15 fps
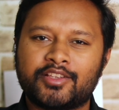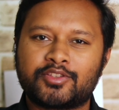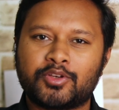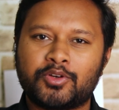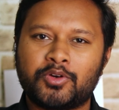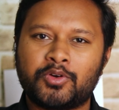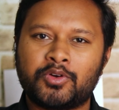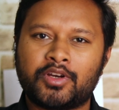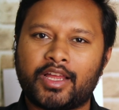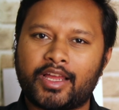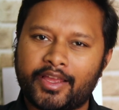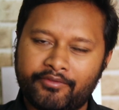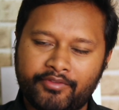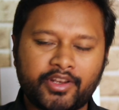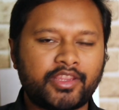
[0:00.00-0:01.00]
So
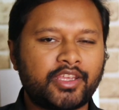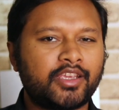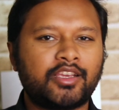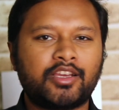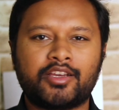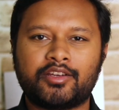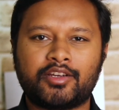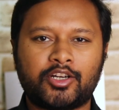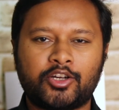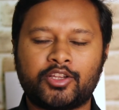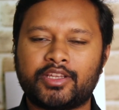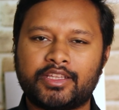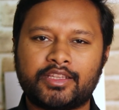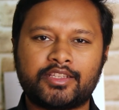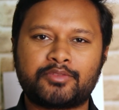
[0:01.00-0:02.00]
everything
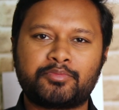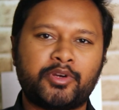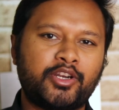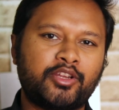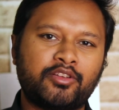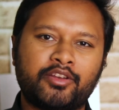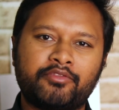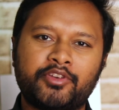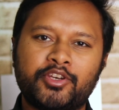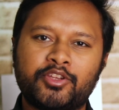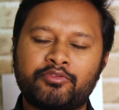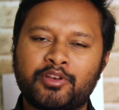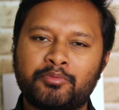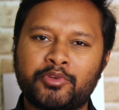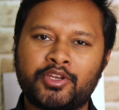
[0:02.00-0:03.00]
in this particular video
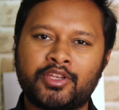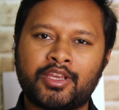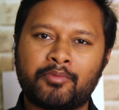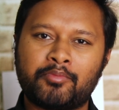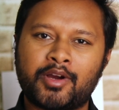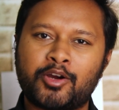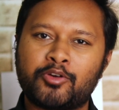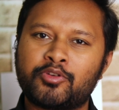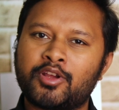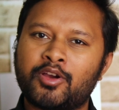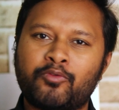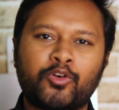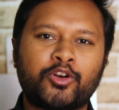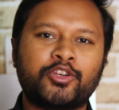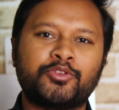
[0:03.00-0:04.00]
will be about
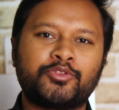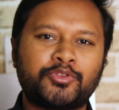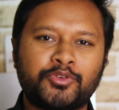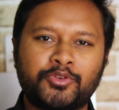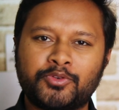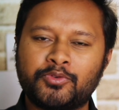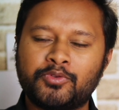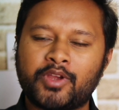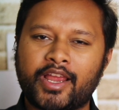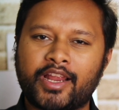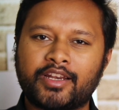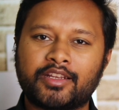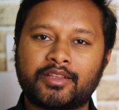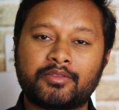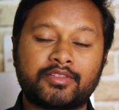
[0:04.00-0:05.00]
what you should do,
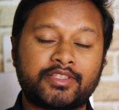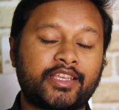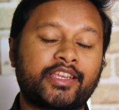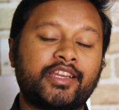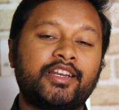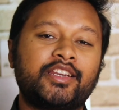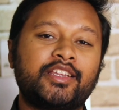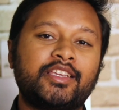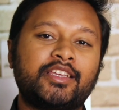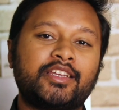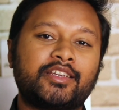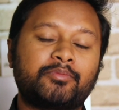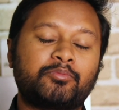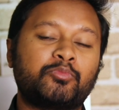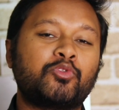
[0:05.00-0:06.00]
and
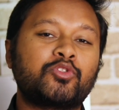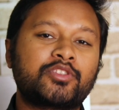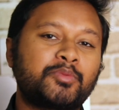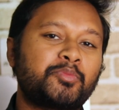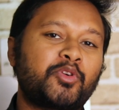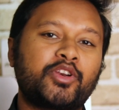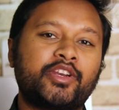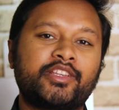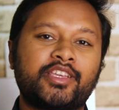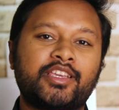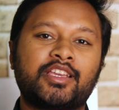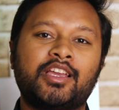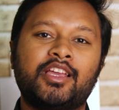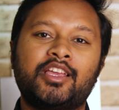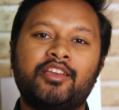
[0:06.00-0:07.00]
secondly, most important
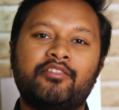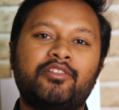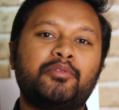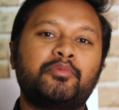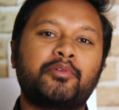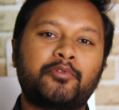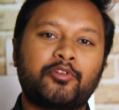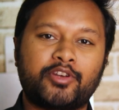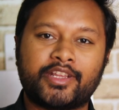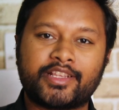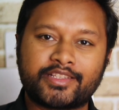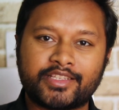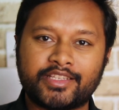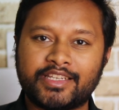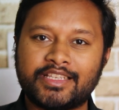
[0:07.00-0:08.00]
thing will be about
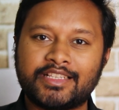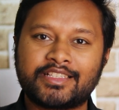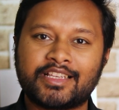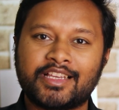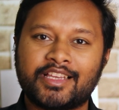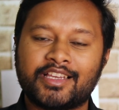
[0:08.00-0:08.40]
test series,